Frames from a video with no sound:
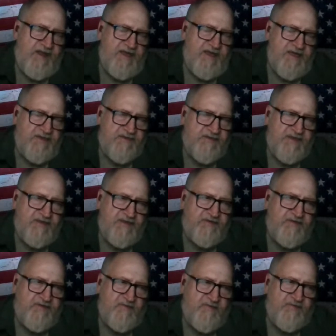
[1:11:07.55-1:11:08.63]
he gets
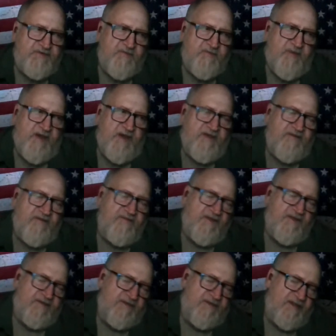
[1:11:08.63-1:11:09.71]
into with somebody
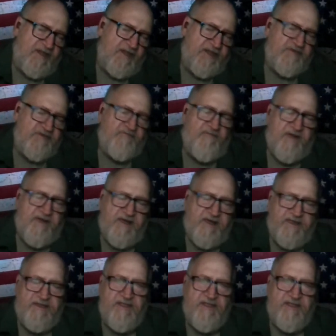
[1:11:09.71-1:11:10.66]
that leans right,